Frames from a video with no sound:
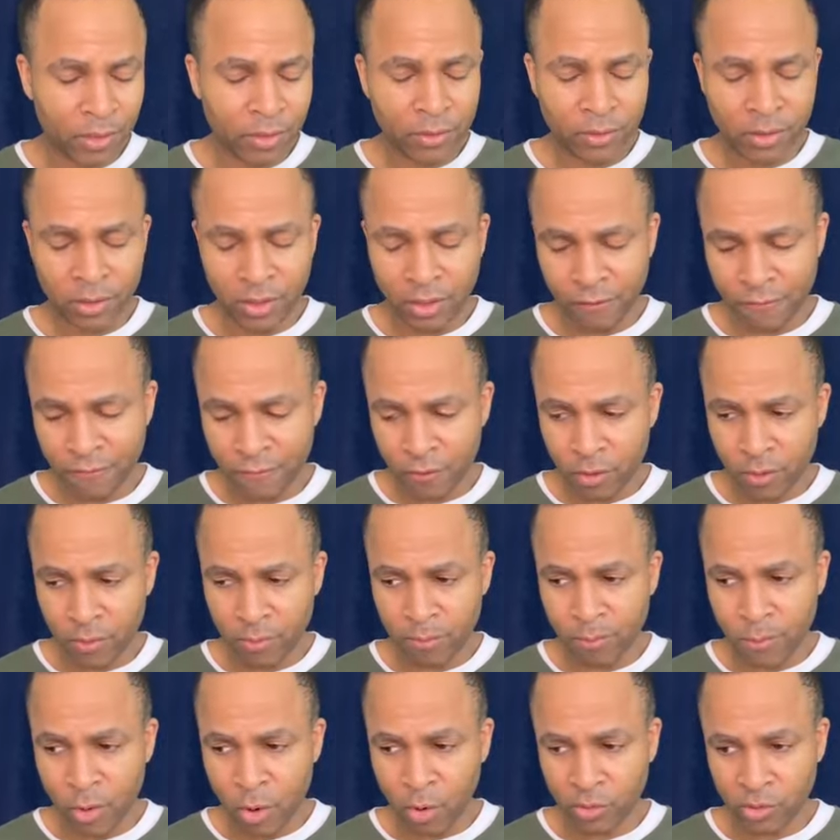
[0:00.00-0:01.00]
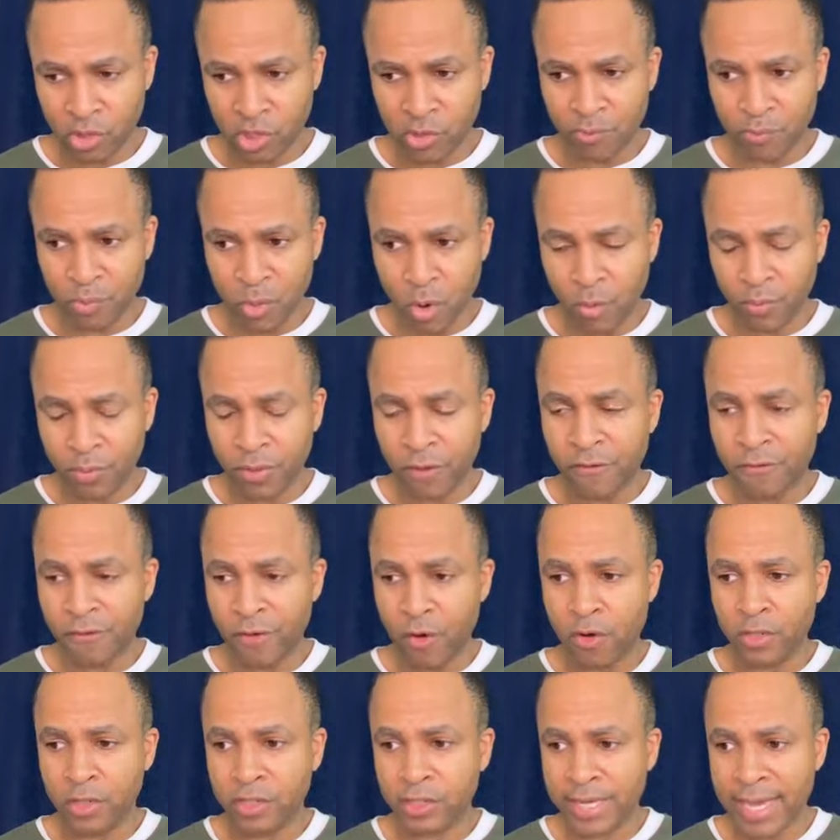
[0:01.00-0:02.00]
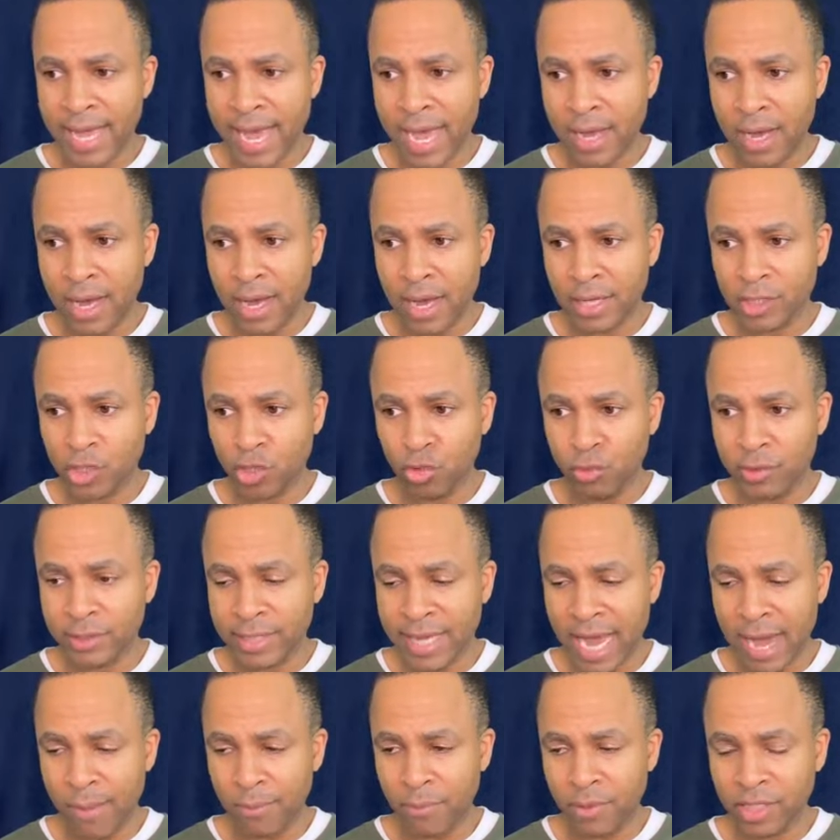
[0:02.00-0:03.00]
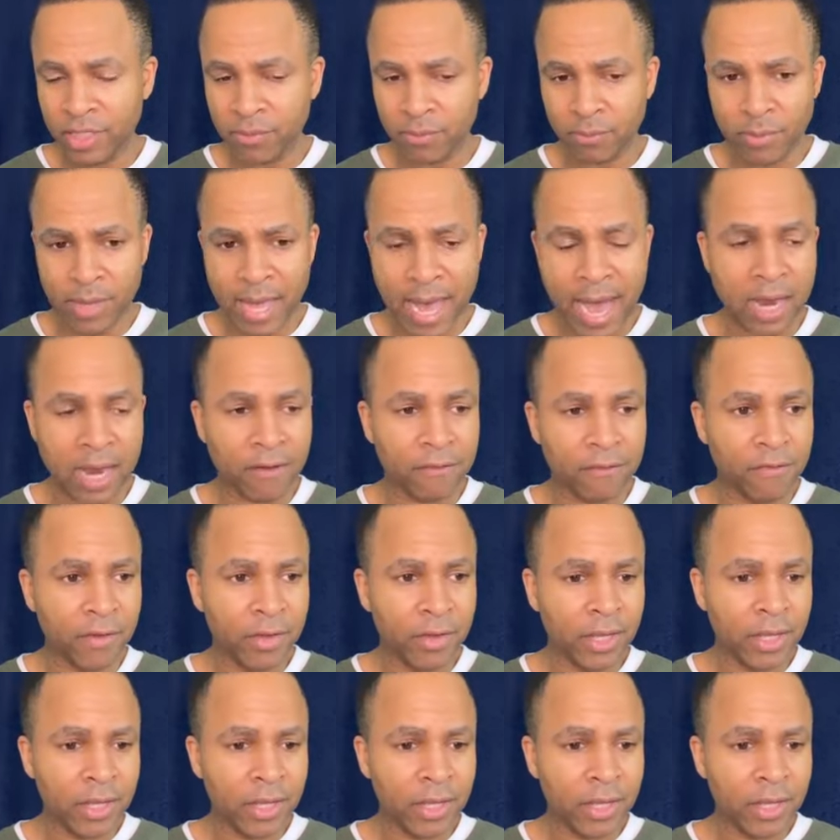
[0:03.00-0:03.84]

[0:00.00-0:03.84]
He, Moses broke the first ta uh, two tablets out of